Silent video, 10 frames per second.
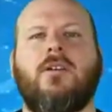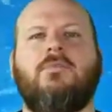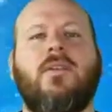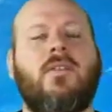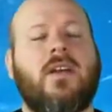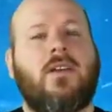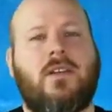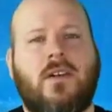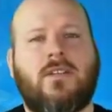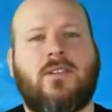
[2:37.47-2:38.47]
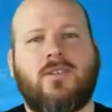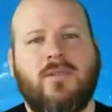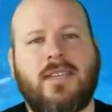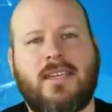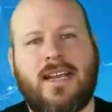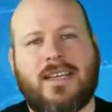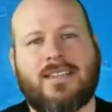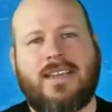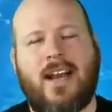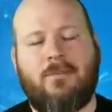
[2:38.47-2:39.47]
Moving on to the
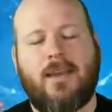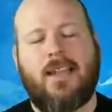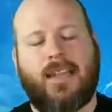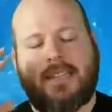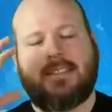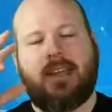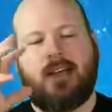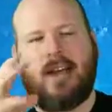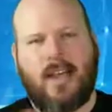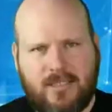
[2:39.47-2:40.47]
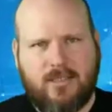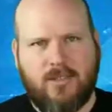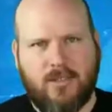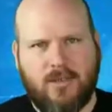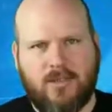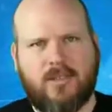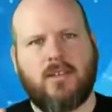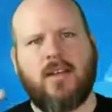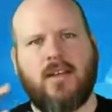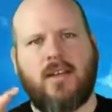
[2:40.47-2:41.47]
next topic is high schools.
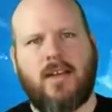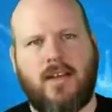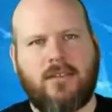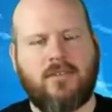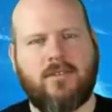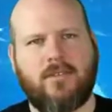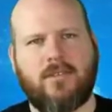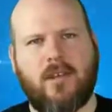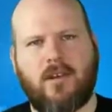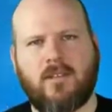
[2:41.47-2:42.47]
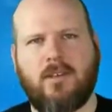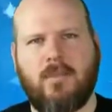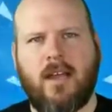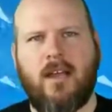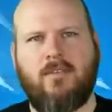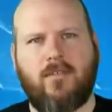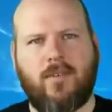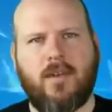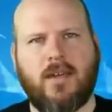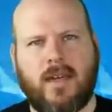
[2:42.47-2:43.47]
High schools are something I
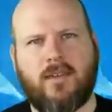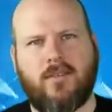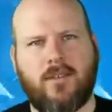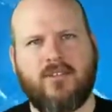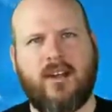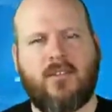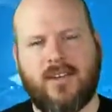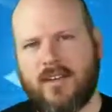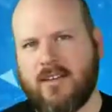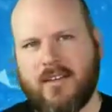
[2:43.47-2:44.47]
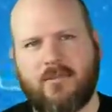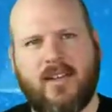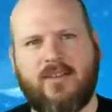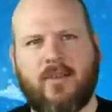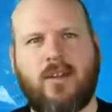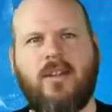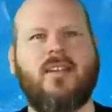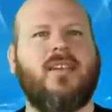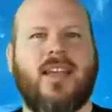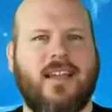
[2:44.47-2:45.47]
avoid. I avoid driving near them. I avoid
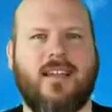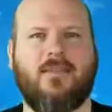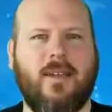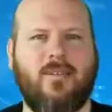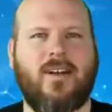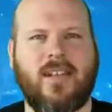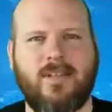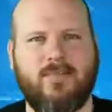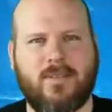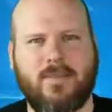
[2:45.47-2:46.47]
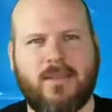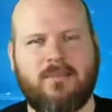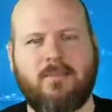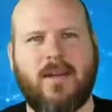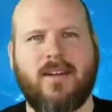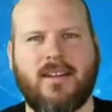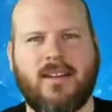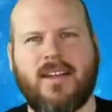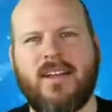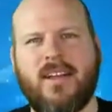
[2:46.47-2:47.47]
looking at them. I find them to be
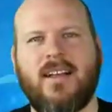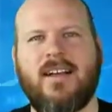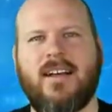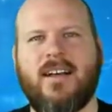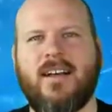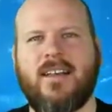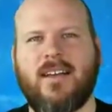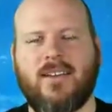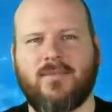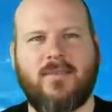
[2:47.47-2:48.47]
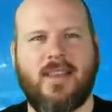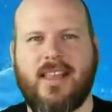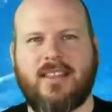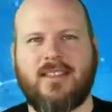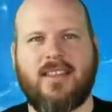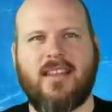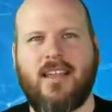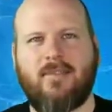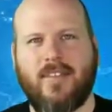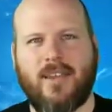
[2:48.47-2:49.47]
repugnant. They're like
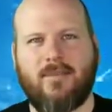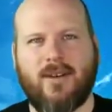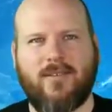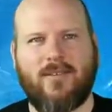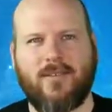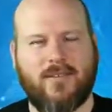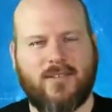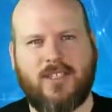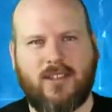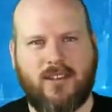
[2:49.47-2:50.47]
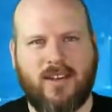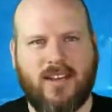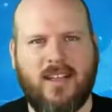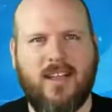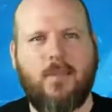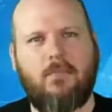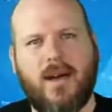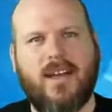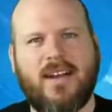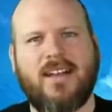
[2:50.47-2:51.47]
slave labor for children.
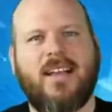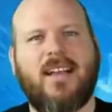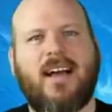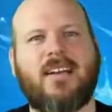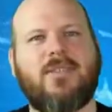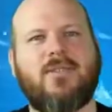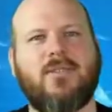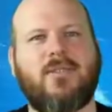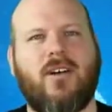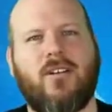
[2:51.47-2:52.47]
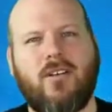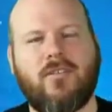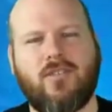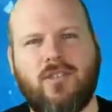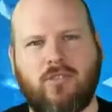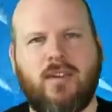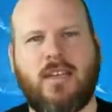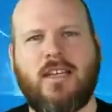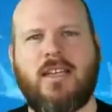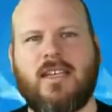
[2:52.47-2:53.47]
But high schools are
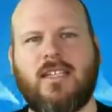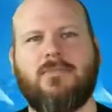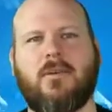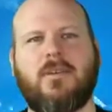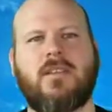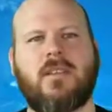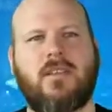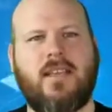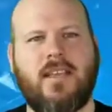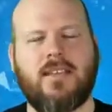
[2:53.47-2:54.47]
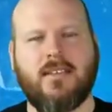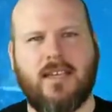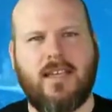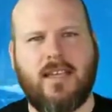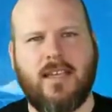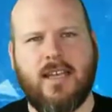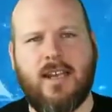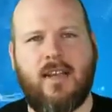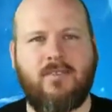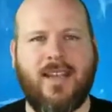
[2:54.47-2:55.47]
joining esports leagues, the
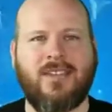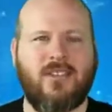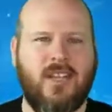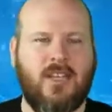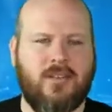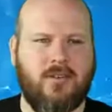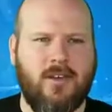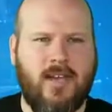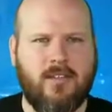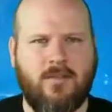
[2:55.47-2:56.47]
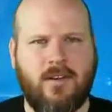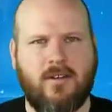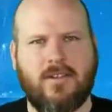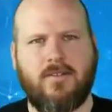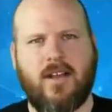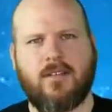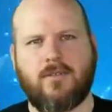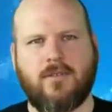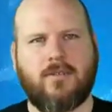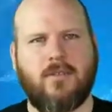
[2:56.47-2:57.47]
NFHS, or National Federation of High
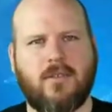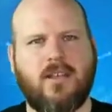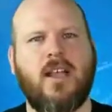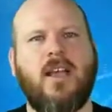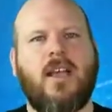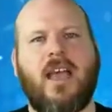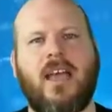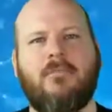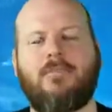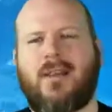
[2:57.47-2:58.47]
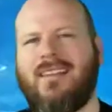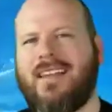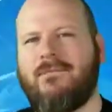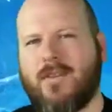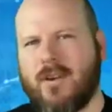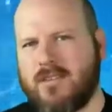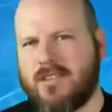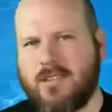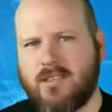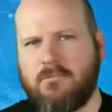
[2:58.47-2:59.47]
School Sports, and Play
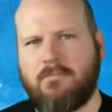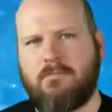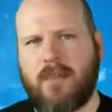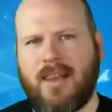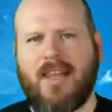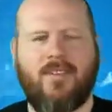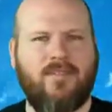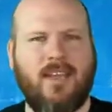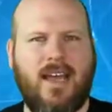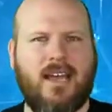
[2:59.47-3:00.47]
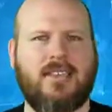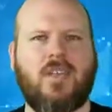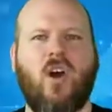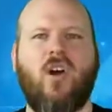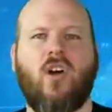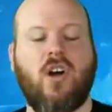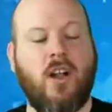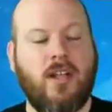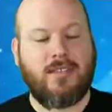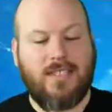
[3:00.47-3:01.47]
VS are
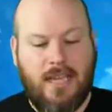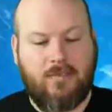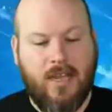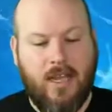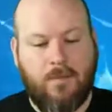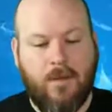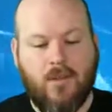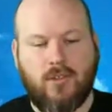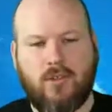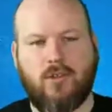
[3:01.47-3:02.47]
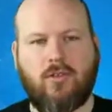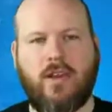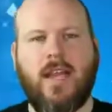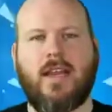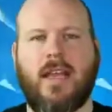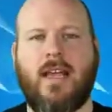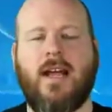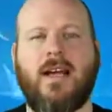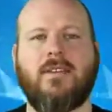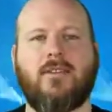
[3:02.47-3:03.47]
teaming up to create a
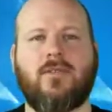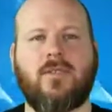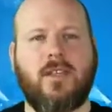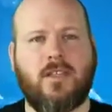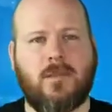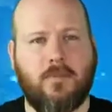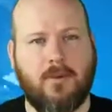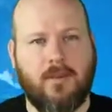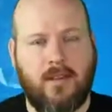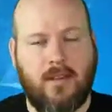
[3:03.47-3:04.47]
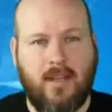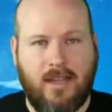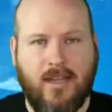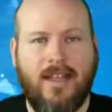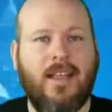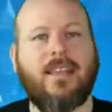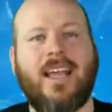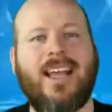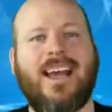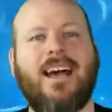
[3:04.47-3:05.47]
high school esports league.
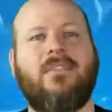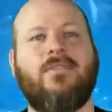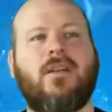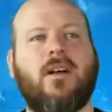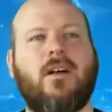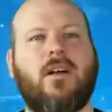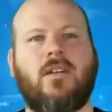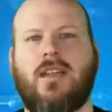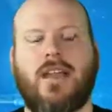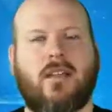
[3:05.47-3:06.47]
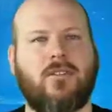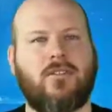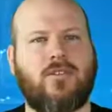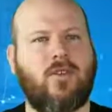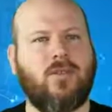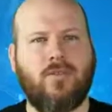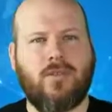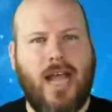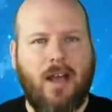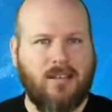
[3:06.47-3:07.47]
They have like
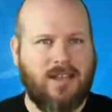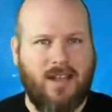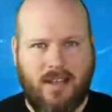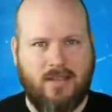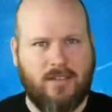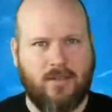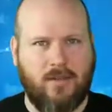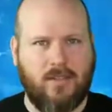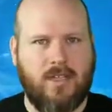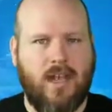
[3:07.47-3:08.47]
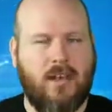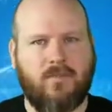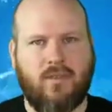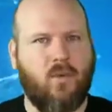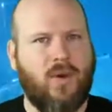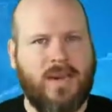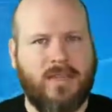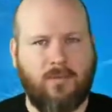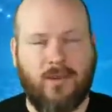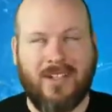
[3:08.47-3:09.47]
2,000 high schools out of
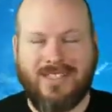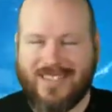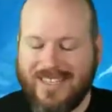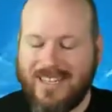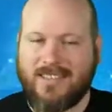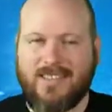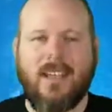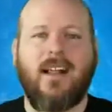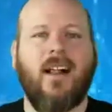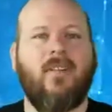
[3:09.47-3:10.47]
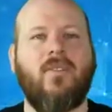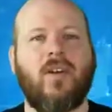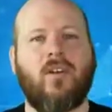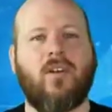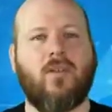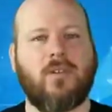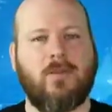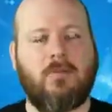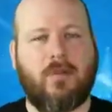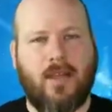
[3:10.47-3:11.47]
21 states that are going
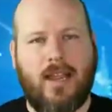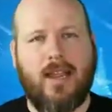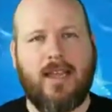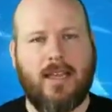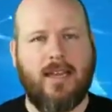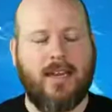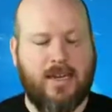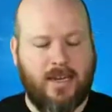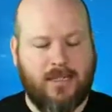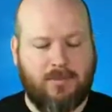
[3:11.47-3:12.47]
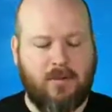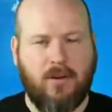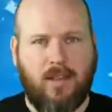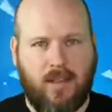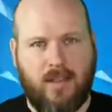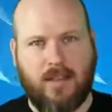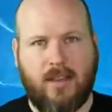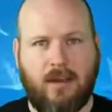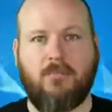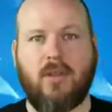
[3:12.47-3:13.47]
to be playing in an esport league
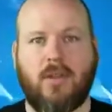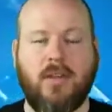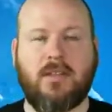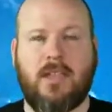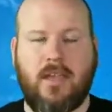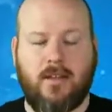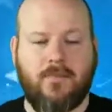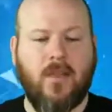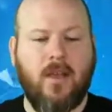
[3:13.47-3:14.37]
that they're building together.